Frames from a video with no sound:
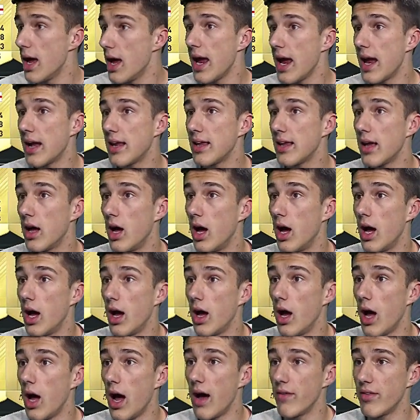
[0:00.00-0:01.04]
and
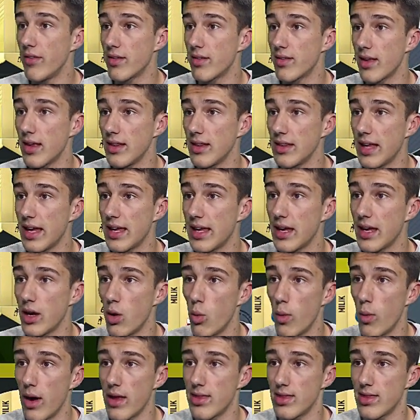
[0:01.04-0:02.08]
obviously linking
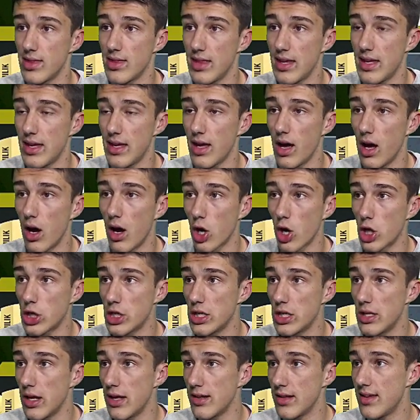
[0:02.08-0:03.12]
with the
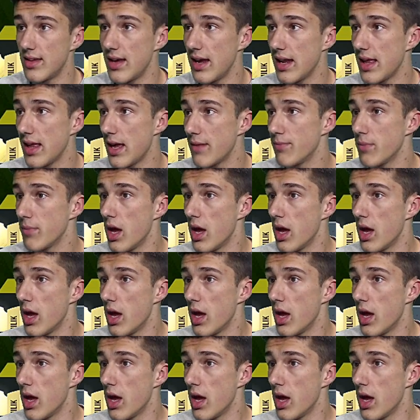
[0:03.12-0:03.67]
Argentinian